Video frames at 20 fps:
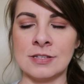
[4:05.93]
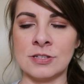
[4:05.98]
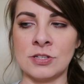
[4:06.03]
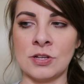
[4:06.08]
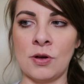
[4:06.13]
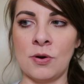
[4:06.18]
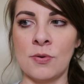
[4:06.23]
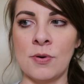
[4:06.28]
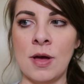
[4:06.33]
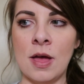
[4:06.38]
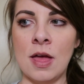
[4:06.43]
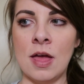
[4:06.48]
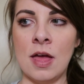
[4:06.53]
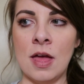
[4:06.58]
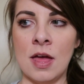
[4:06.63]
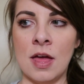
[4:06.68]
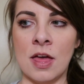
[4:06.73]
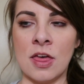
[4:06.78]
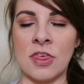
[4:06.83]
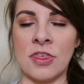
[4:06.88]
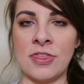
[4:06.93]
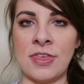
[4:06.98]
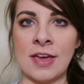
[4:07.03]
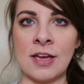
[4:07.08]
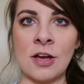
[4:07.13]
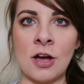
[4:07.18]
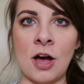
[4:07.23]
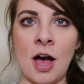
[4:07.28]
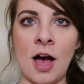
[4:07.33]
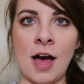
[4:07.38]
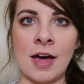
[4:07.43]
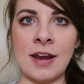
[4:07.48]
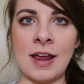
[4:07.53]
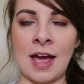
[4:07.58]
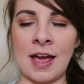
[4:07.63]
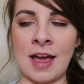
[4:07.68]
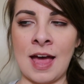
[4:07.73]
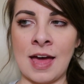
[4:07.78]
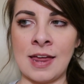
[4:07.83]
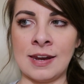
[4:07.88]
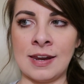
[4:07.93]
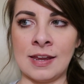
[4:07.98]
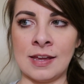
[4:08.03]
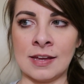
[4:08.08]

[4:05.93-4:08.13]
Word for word: So thank God I had,